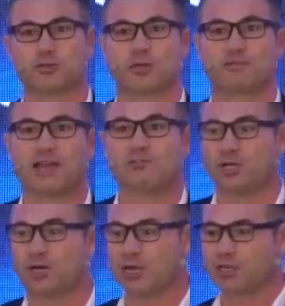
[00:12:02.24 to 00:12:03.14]
of what 5G
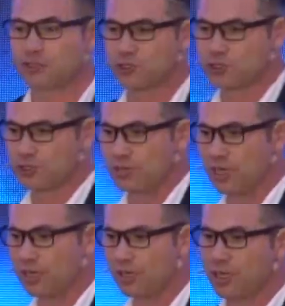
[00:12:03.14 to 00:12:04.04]
architecture should look
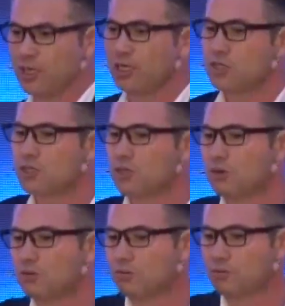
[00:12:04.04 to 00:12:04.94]
like.
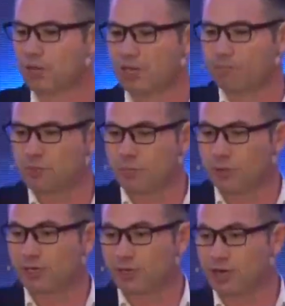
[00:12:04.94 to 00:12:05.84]
So we
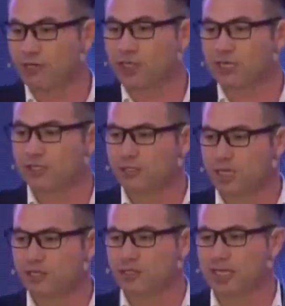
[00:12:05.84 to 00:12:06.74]
deployed large
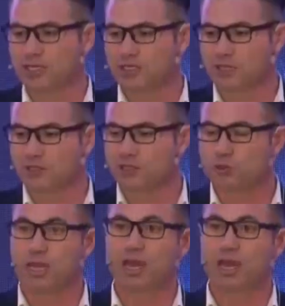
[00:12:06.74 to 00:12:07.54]
edge data centers. We